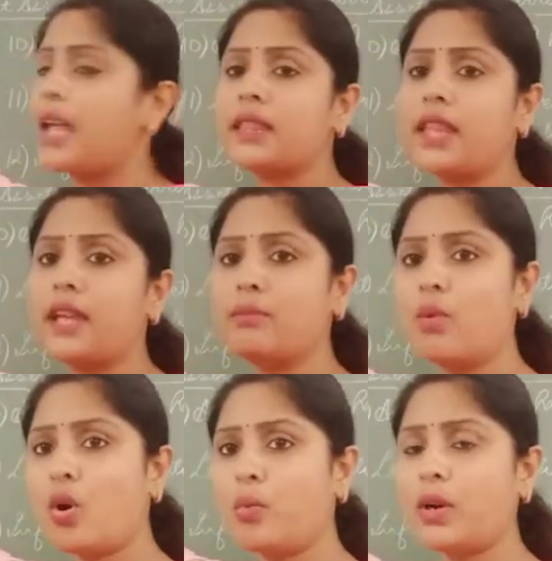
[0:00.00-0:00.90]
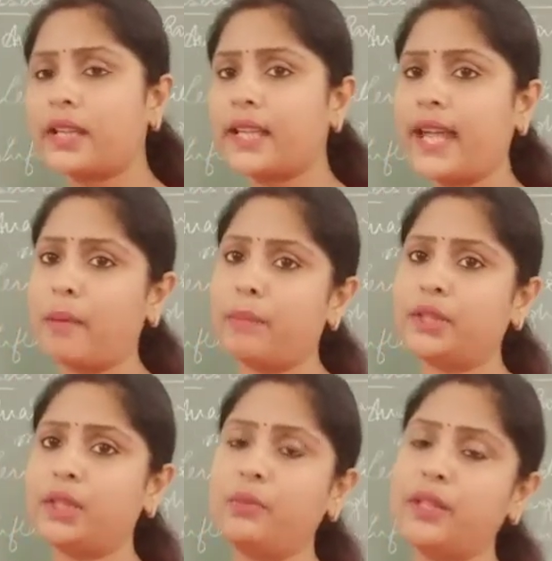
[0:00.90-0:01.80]
then more working
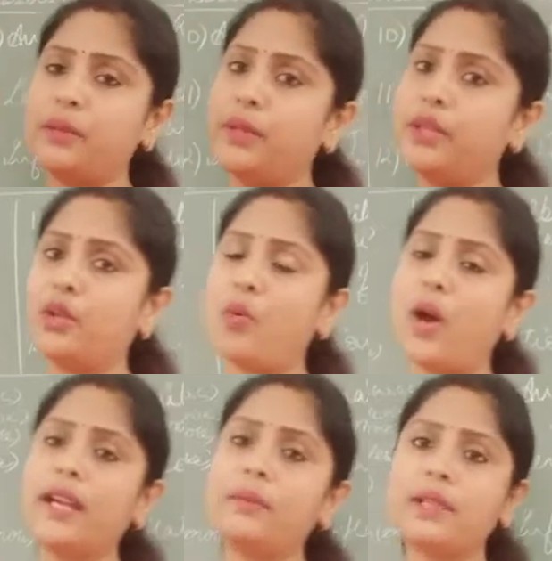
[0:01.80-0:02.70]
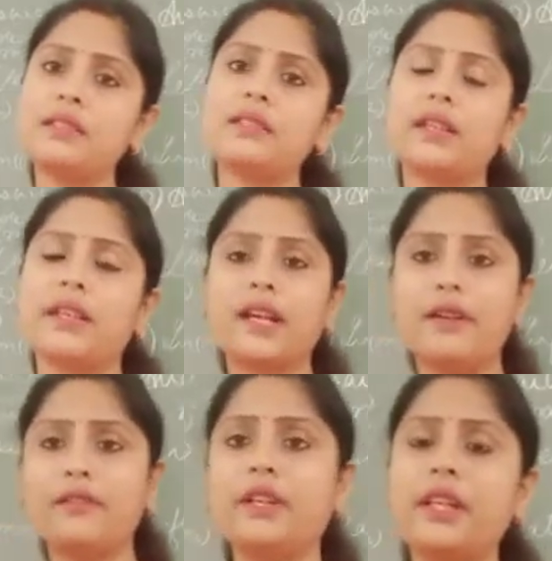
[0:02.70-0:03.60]
capital will be required, because the
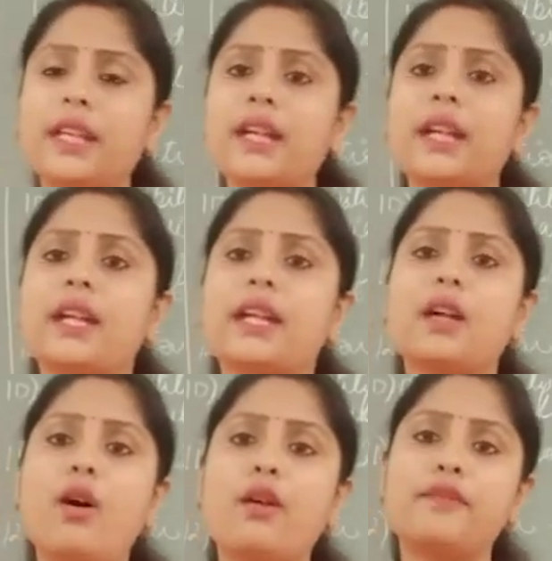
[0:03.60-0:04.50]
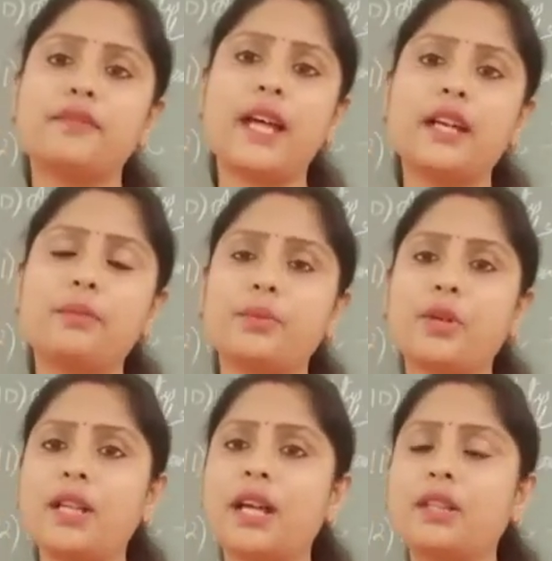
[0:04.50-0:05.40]
recovery of that
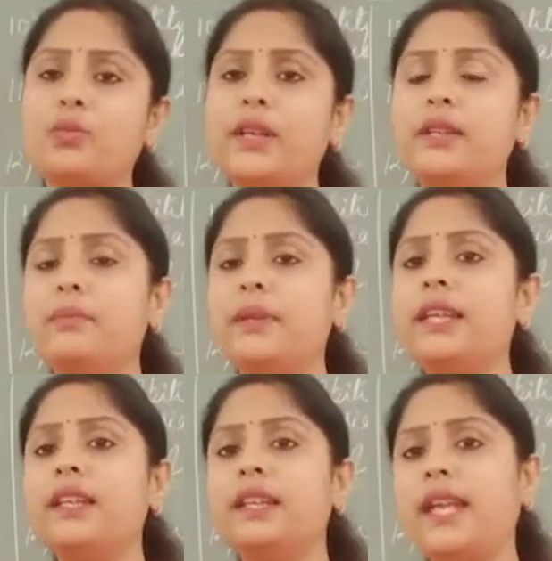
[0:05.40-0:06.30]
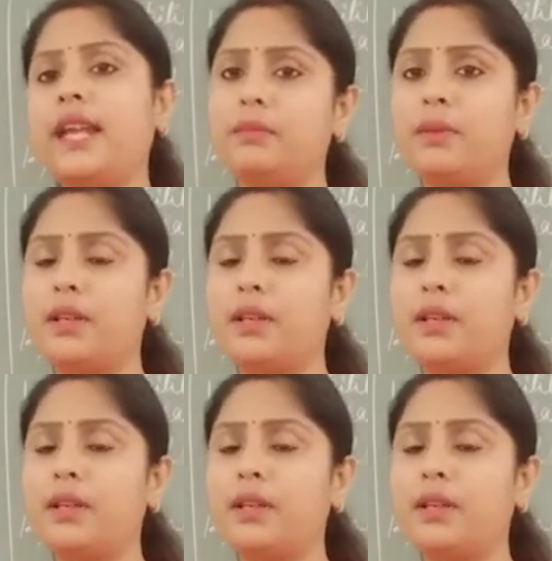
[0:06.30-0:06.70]
product will be late.